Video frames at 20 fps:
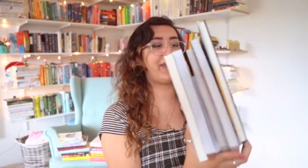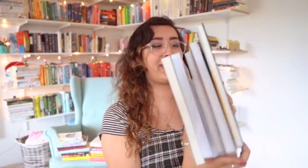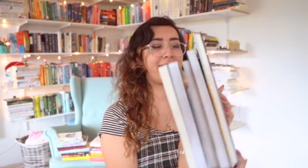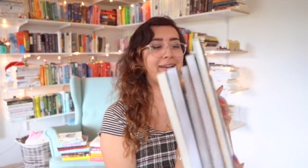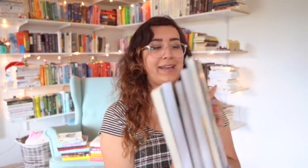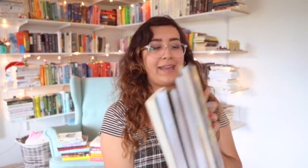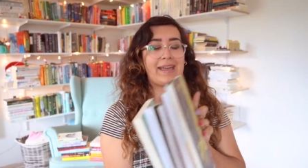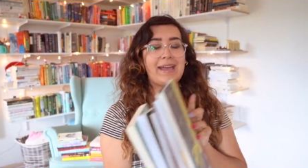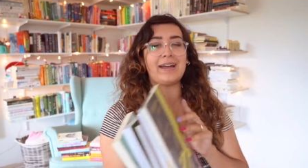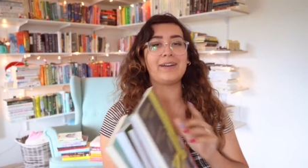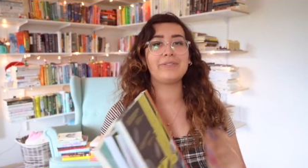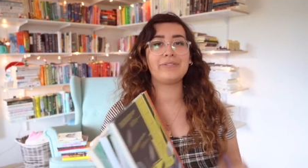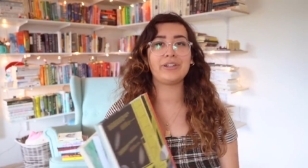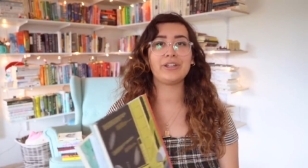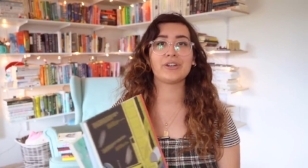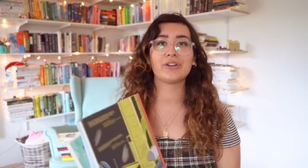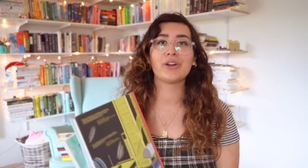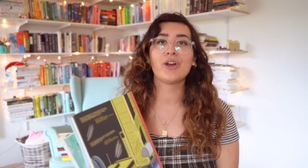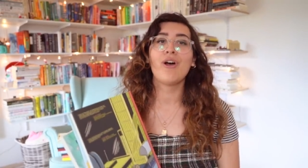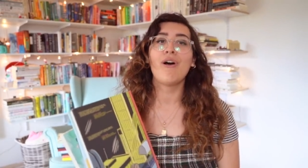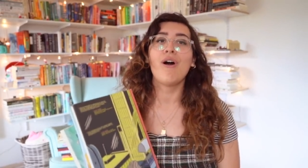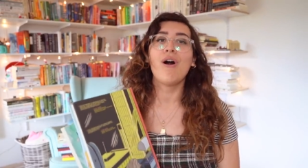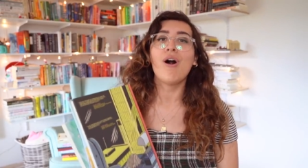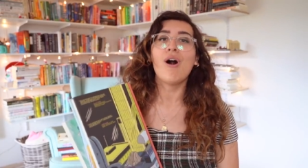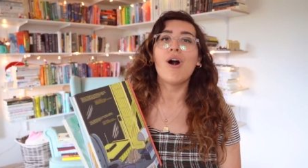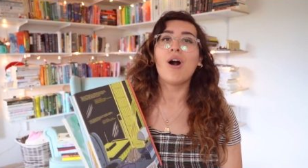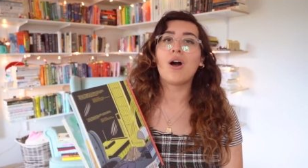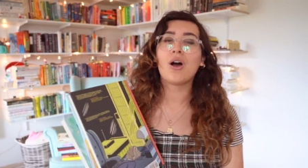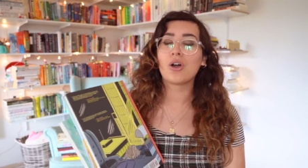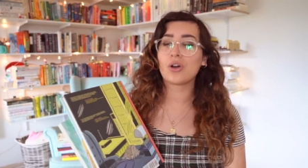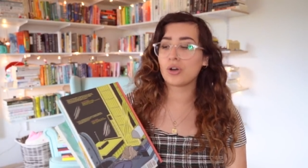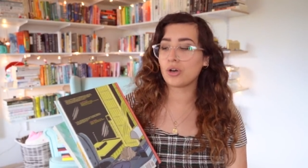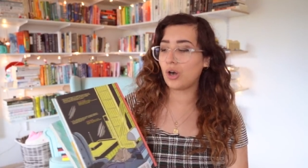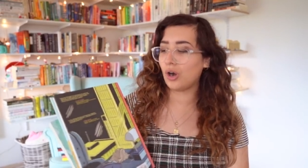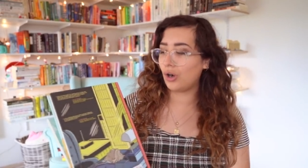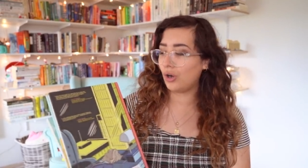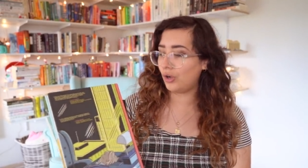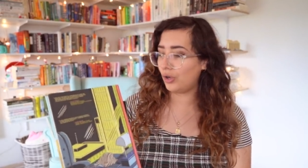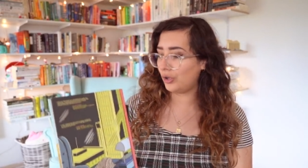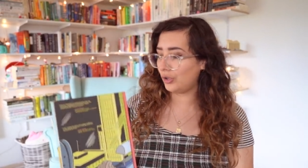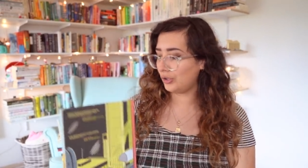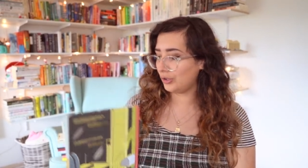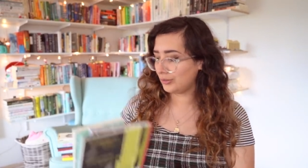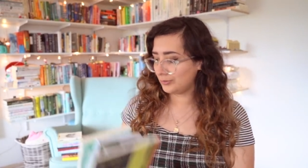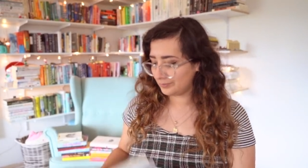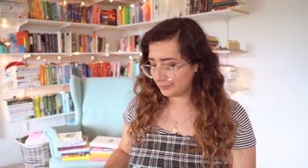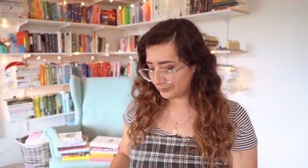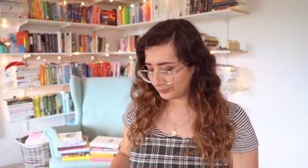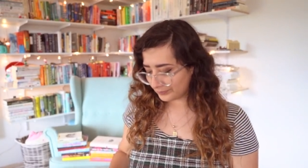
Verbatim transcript: that I have here are all